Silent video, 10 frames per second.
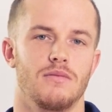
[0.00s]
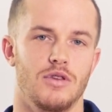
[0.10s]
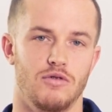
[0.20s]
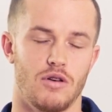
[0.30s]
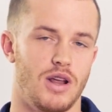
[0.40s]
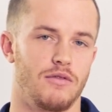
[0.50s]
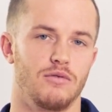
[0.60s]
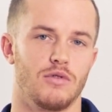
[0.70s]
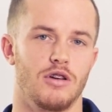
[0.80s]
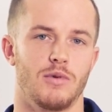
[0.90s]
you don't have
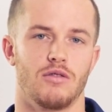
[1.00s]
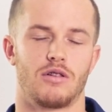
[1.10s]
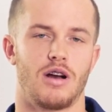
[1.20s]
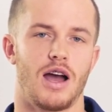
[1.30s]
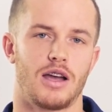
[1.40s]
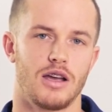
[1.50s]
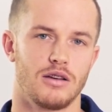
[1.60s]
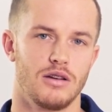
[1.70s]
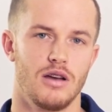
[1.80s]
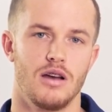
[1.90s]
to worry about
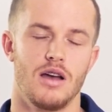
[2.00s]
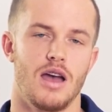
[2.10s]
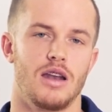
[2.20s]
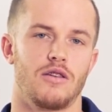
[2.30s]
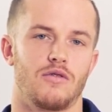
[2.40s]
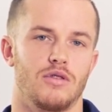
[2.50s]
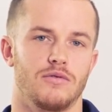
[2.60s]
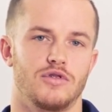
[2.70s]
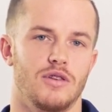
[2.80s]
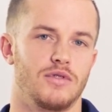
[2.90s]
cracking, any sort
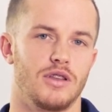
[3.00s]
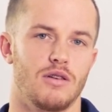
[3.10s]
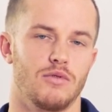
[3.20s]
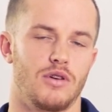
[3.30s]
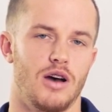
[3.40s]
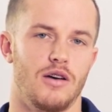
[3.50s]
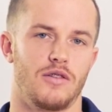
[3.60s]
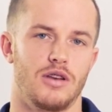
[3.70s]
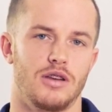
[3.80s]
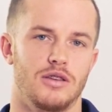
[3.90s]
of shifting that will
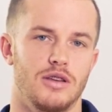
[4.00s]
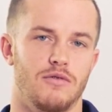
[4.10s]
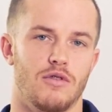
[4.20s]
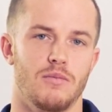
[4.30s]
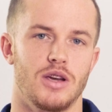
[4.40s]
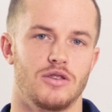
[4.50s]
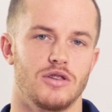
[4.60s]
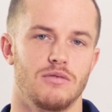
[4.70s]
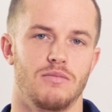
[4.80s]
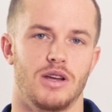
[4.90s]
cause any
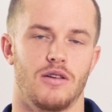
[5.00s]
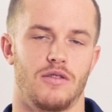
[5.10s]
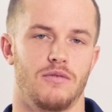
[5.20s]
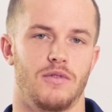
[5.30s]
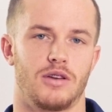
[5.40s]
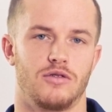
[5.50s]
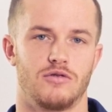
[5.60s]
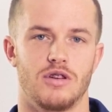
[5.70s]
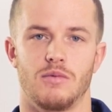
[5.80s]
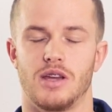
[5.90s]
deformation because of
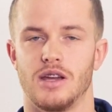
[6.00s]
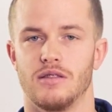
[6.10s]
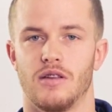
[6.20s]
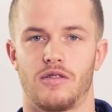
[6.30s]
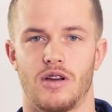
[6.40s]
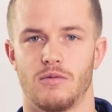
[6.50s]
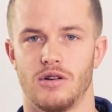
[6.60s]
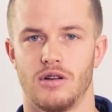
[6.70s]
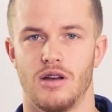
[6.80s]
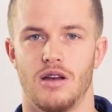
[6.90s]
extreme heat in the
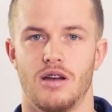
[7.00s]
summer.